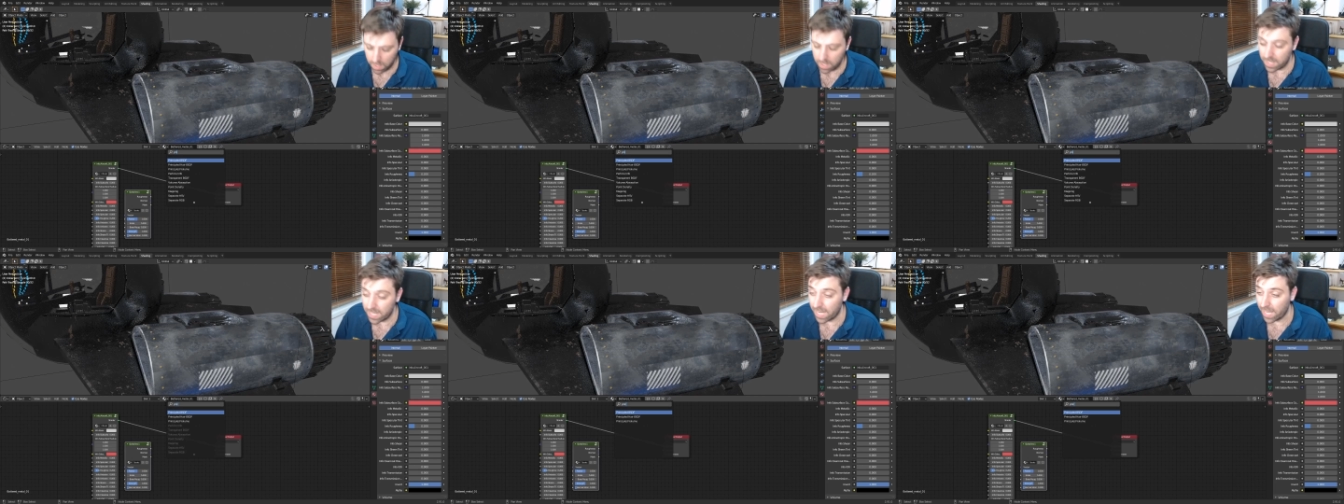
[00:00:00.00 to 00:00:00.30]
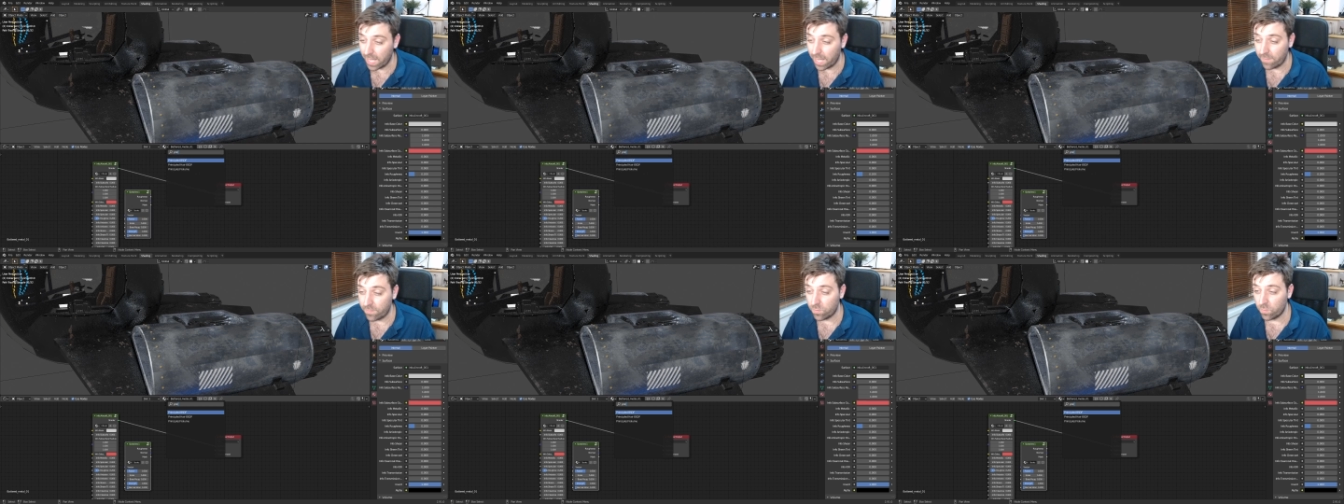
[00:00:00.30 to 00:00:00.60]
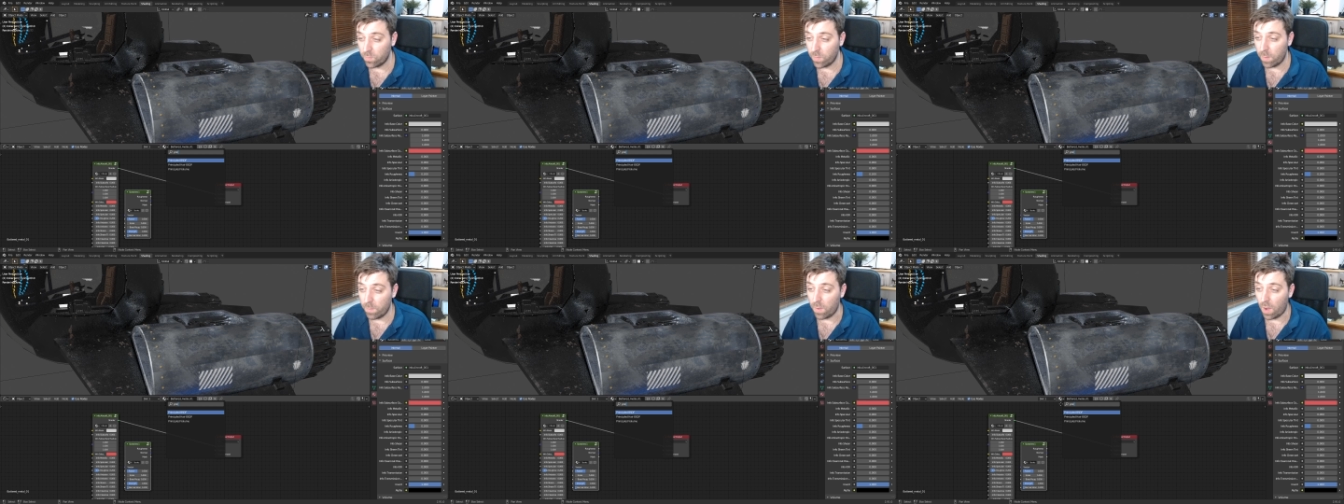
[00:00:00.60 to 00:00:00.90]
Now you have to
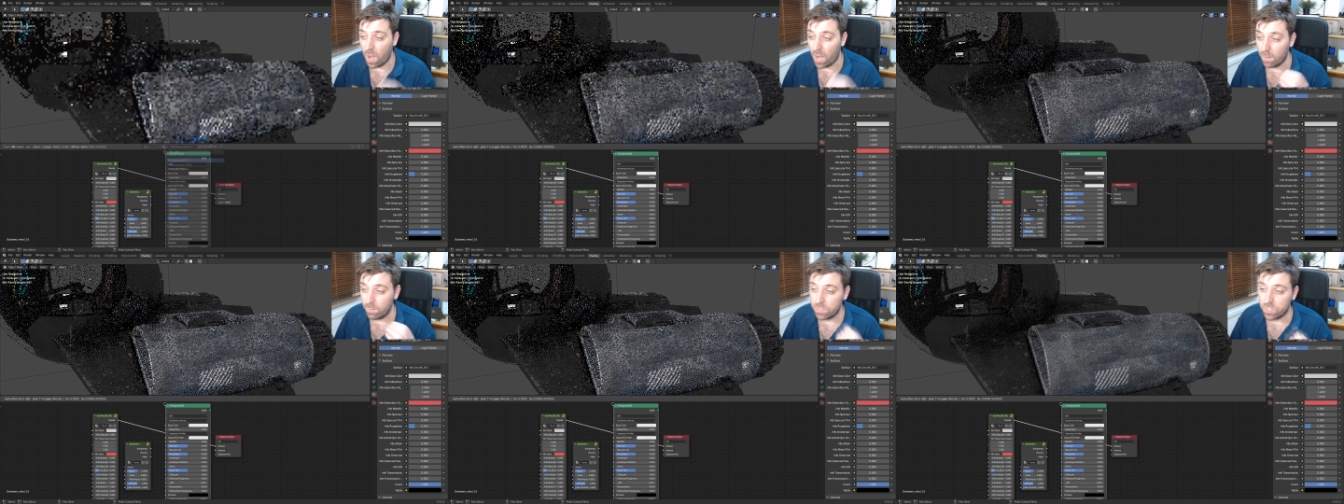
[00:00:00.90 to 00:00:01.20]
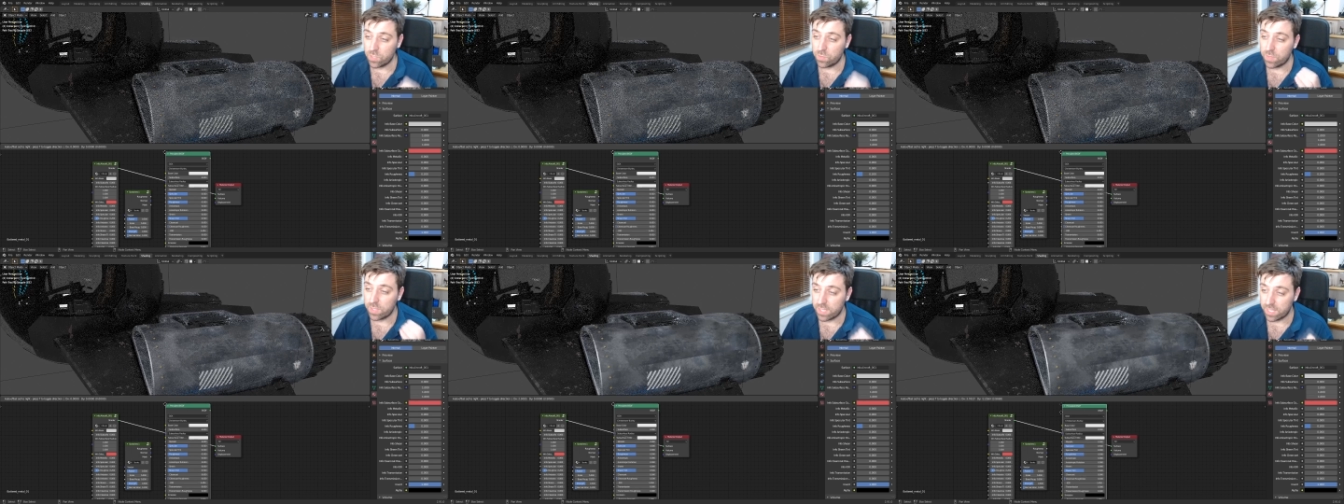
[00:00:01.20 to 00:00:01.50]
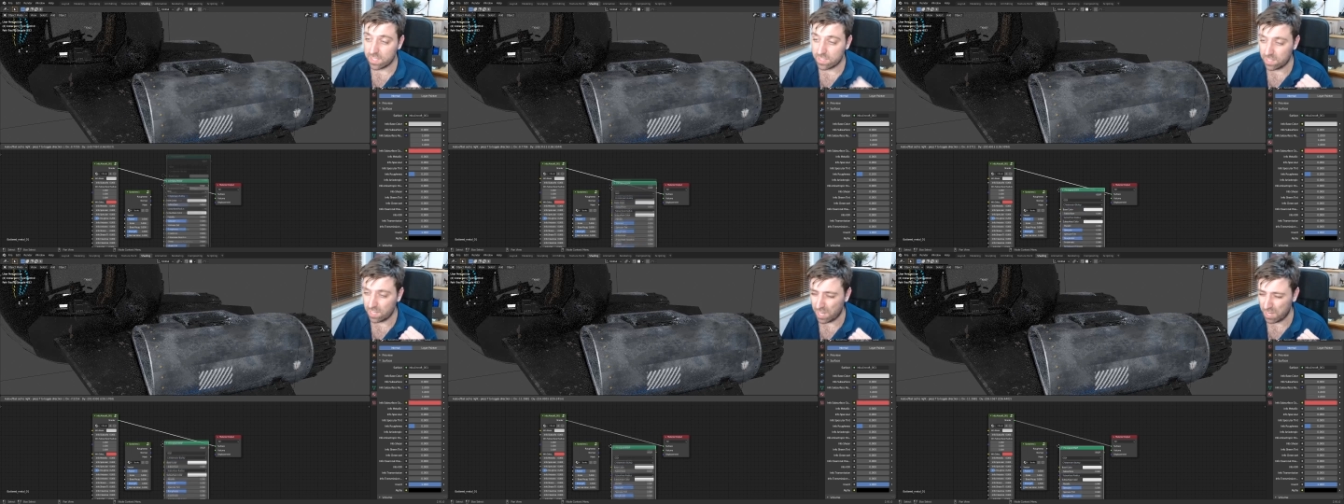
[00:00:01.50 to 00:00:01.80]
remember, I'm doing
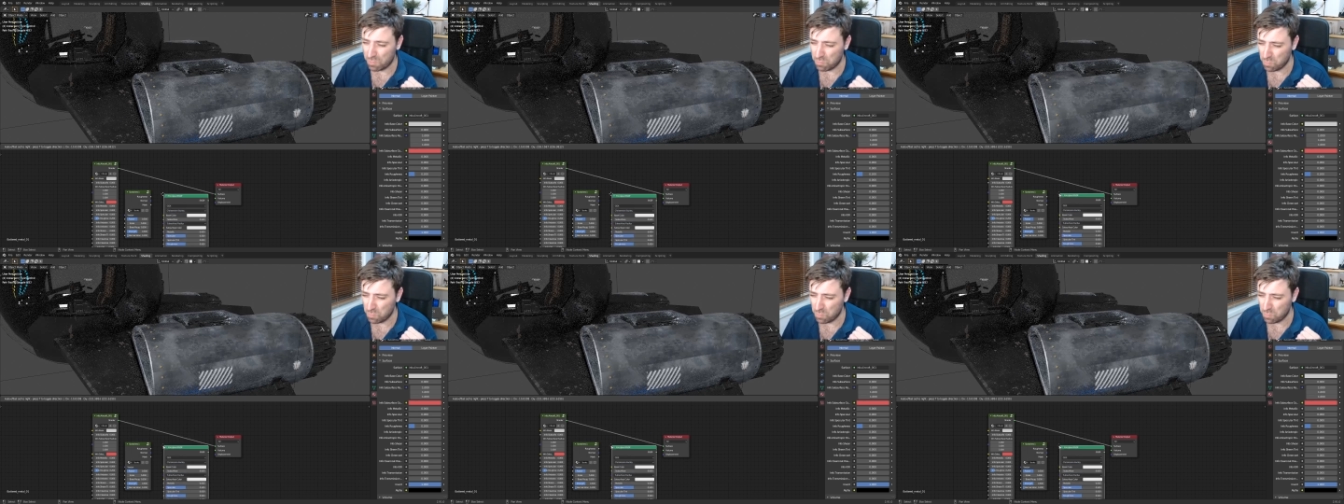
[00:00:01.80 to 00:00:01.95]
this like